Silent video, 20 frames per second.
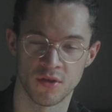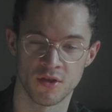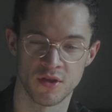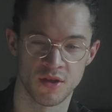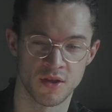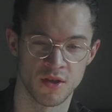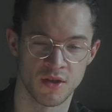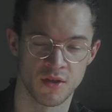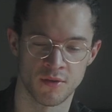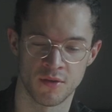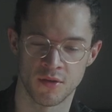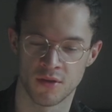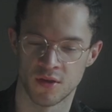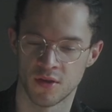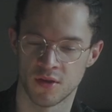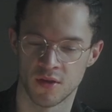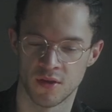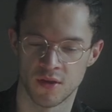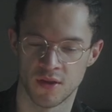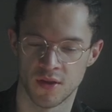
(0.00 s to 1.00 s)
year
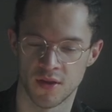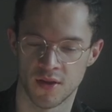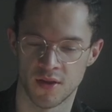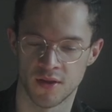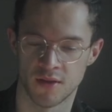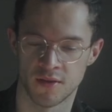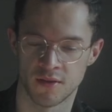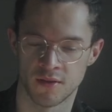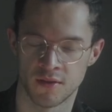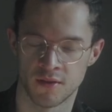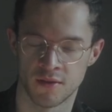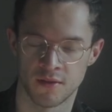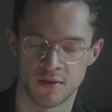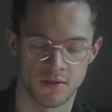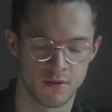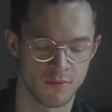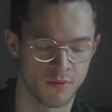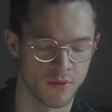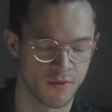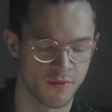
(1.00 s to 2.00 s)
and
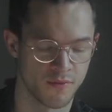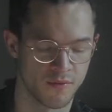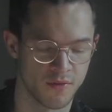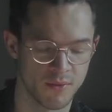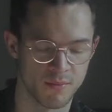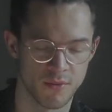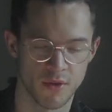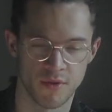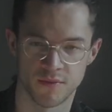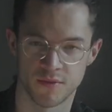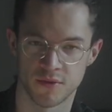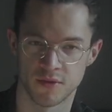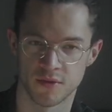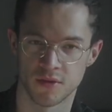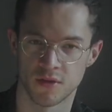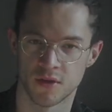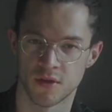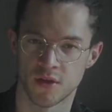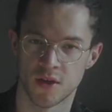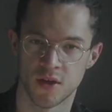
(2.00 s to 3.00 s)
3 months
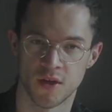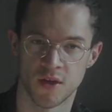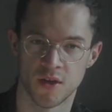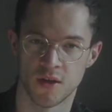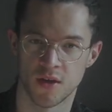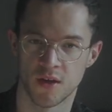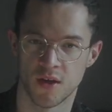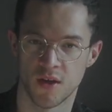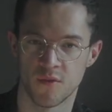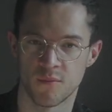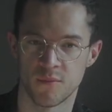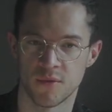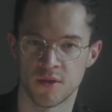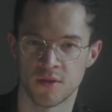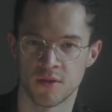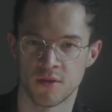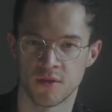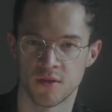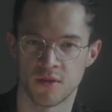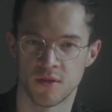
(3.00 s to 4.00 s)
I've
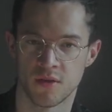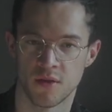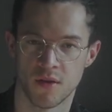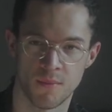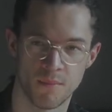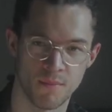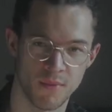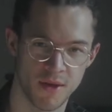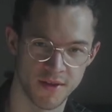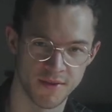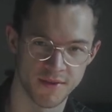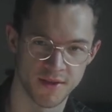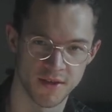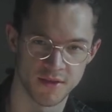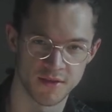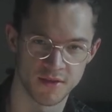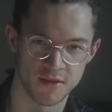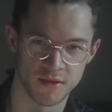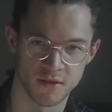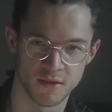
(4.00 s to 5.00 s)
been
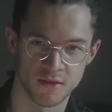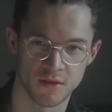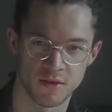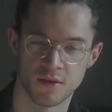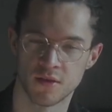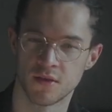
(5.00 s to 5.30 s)
meditating,